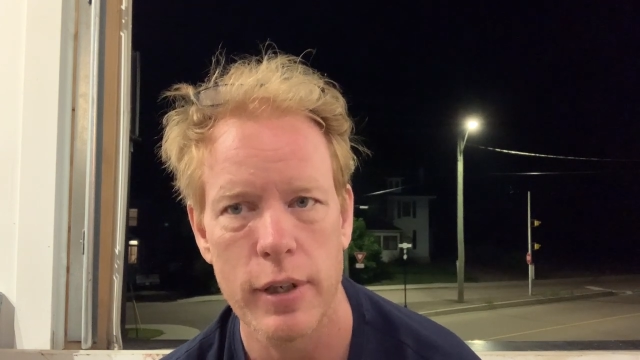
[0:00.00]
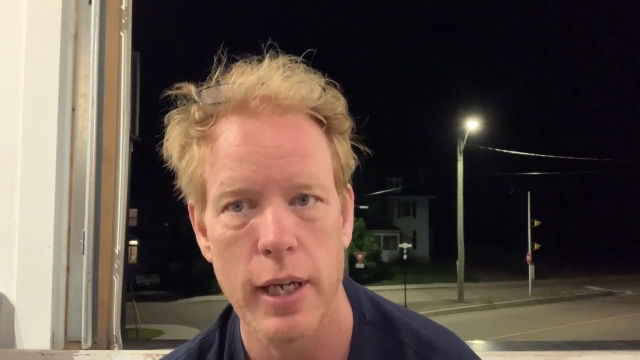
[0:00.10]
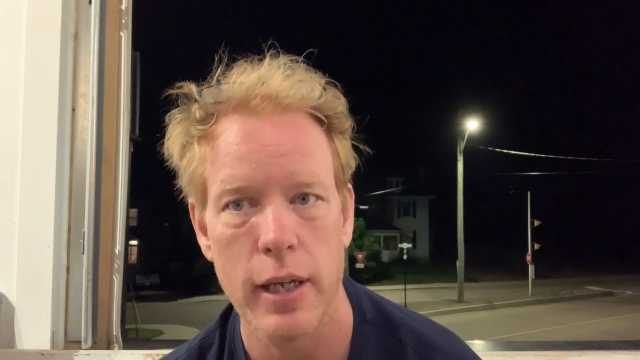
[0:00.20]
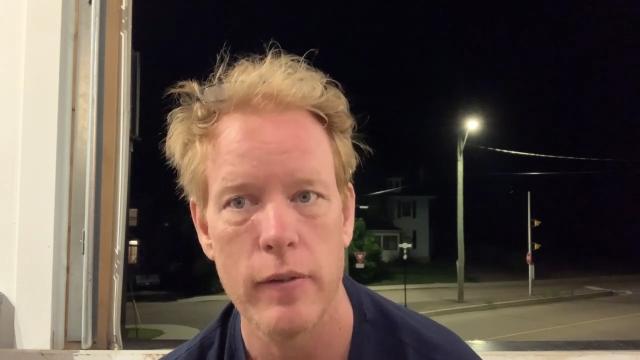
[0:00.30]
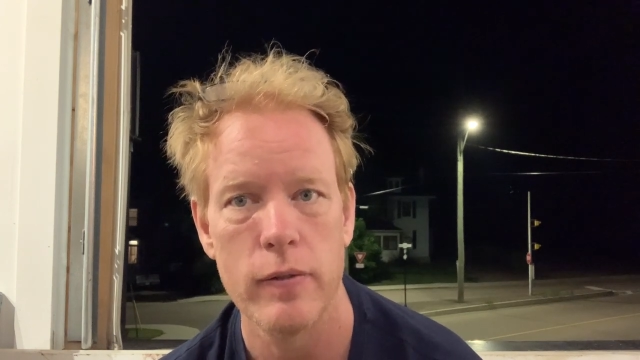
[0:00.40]

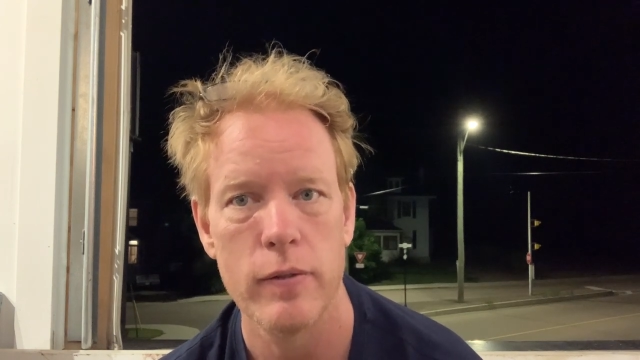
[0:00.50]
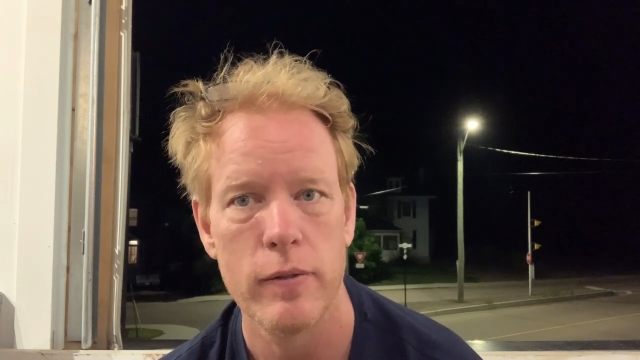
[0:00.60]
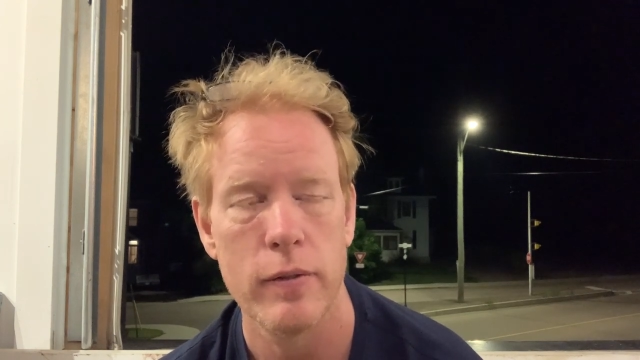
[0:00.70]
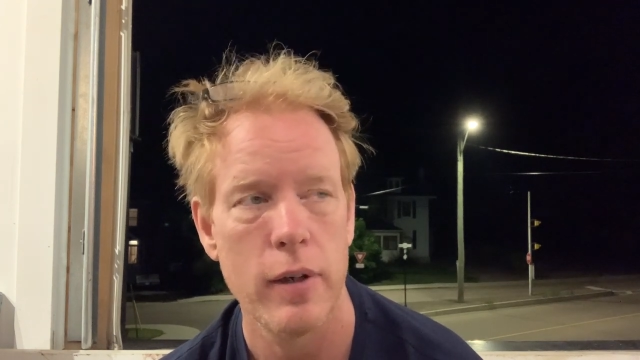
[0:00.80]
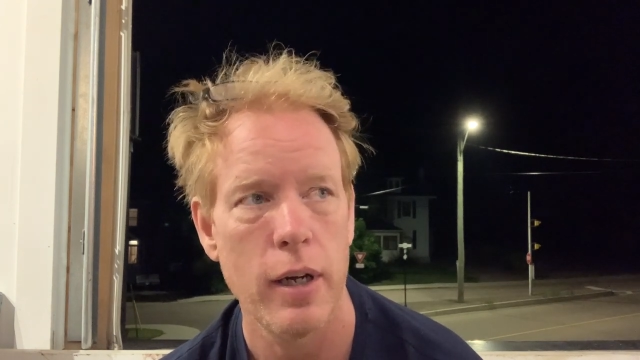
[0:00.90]
day
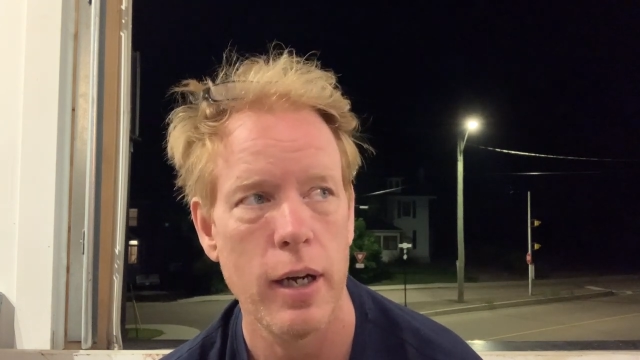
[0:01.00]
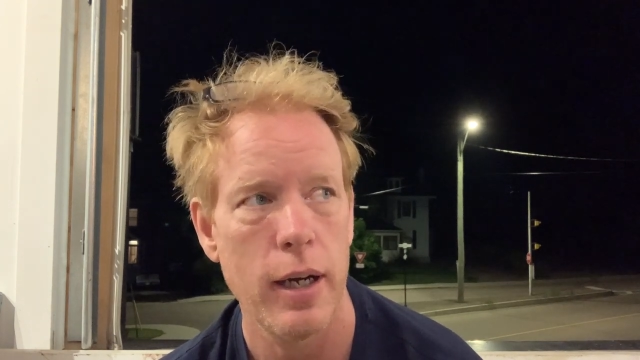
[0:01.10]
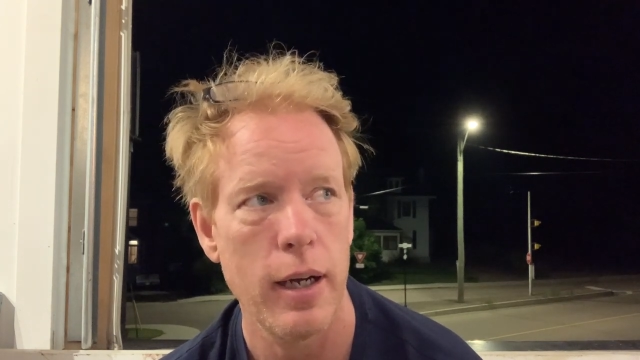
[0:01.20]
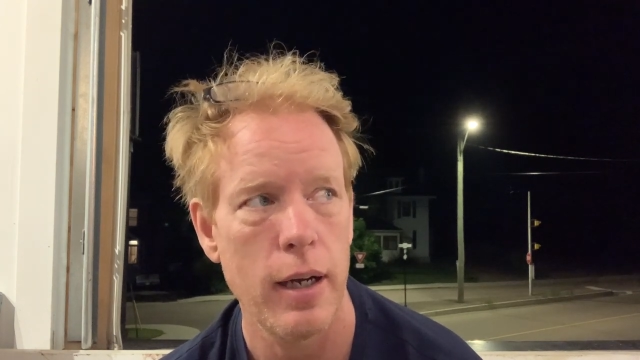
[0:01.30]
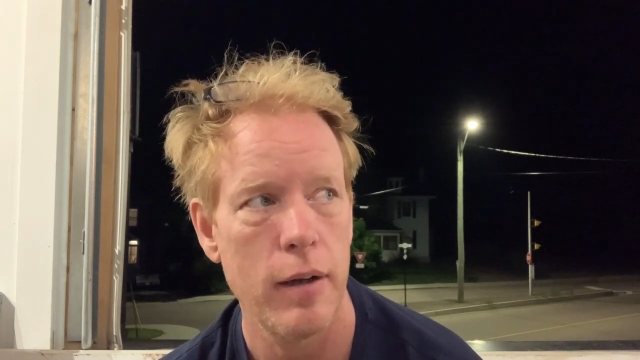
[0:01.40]

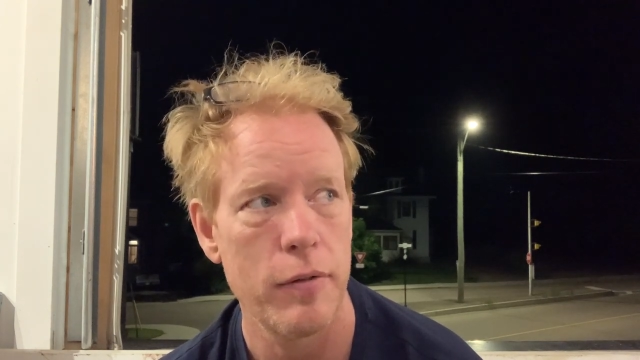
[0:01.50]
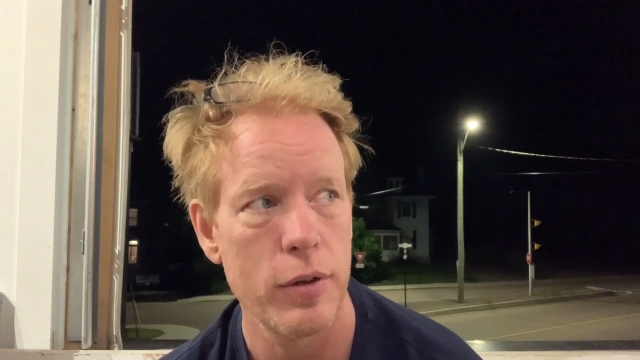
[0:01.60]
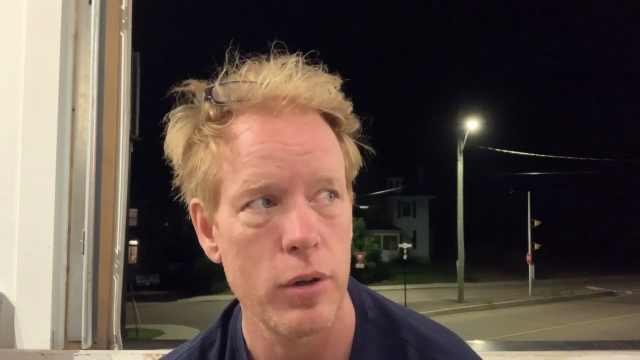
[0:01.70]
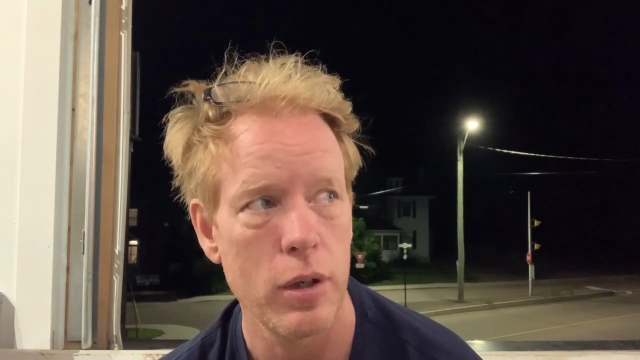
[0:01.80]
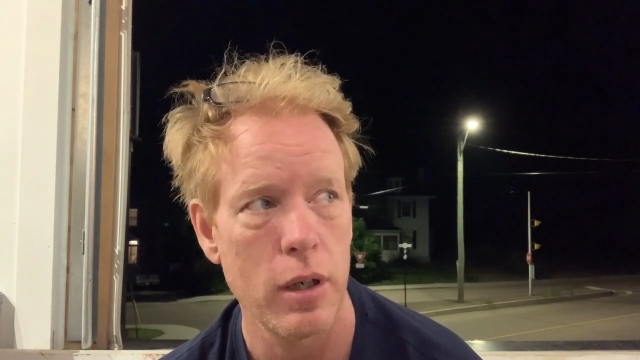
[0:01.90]
uh,
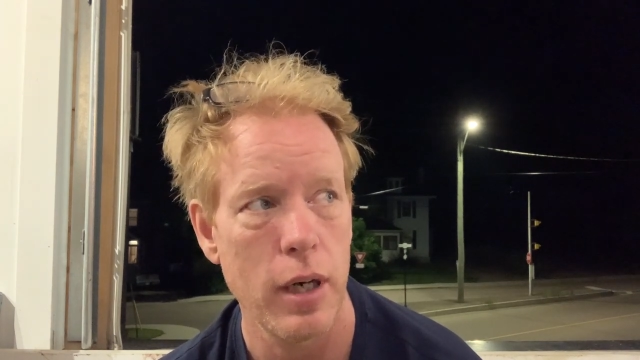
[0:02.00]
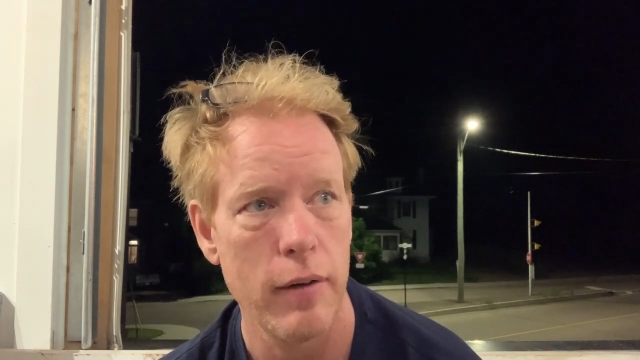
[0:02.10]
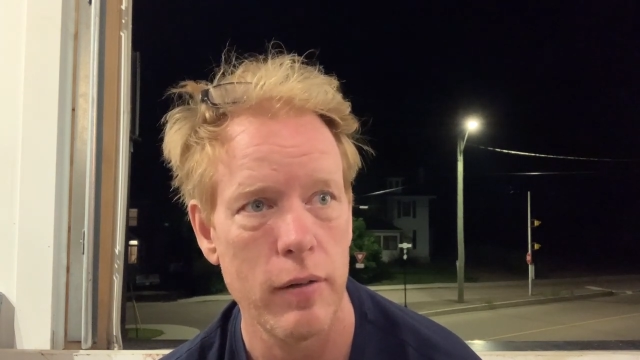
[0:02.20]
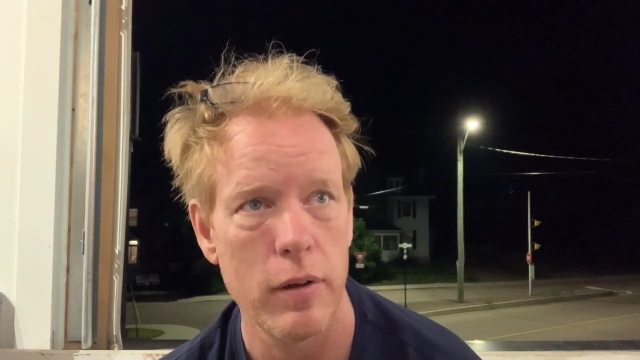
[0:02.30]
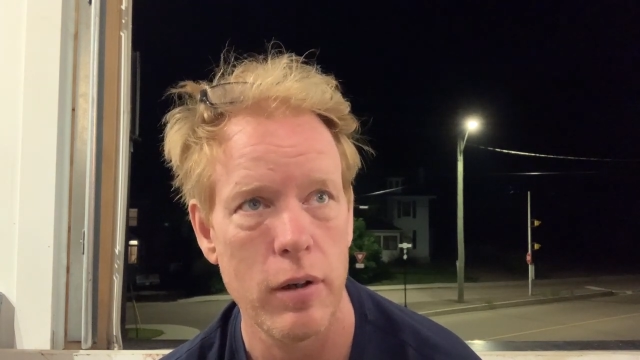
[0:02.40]
for
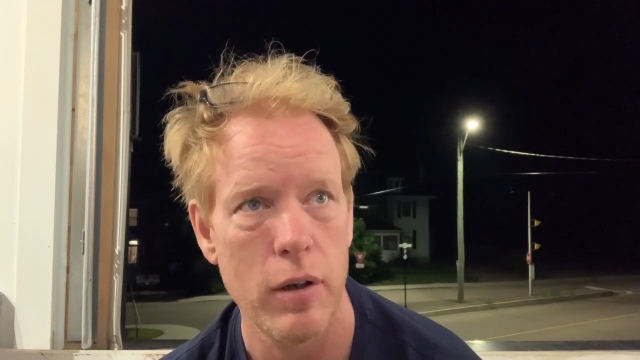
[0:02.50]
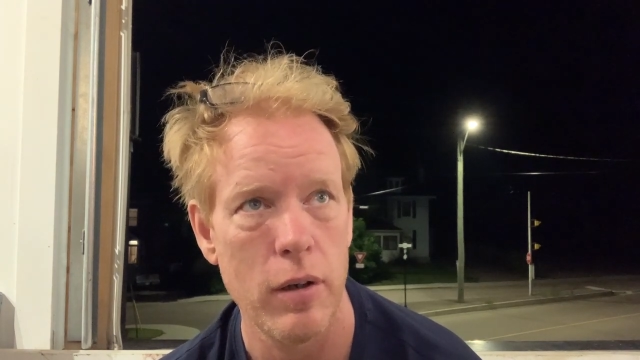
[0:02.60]
uh,